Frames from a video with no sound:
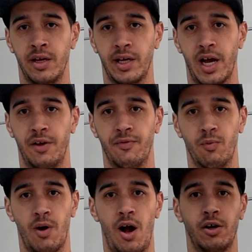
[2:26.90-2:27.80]
kind of
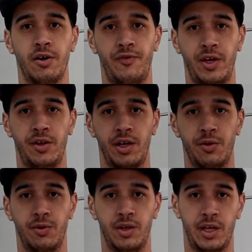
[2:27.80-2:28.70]
rocker feel that
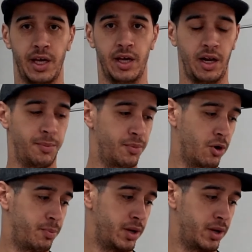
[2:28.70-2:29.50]
you get in a board,